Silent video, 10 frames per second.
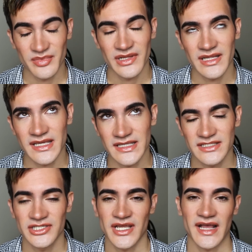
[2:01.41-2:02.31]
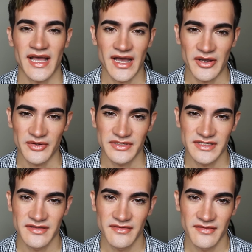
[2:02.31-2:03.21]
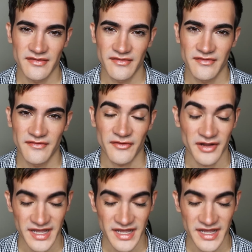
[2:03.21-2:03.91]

please check out, for